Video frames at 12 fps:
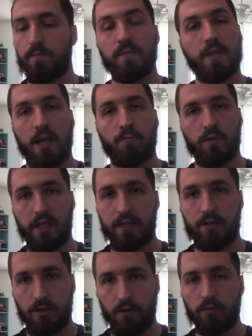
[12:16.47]
can relate
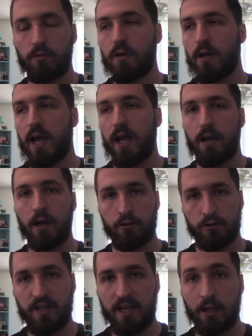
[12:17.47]
to and
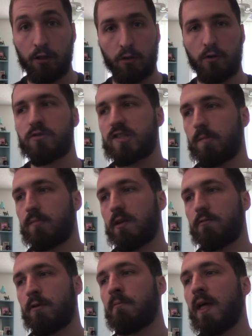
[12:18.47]
understand and learn something
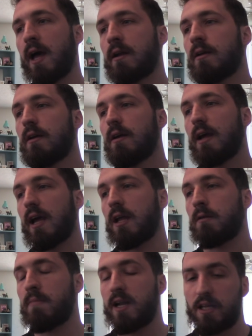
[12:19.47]
from that.
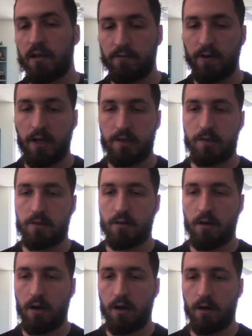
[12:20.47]
And many of us,
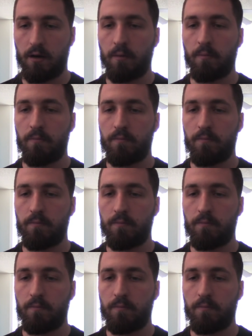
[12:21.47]
I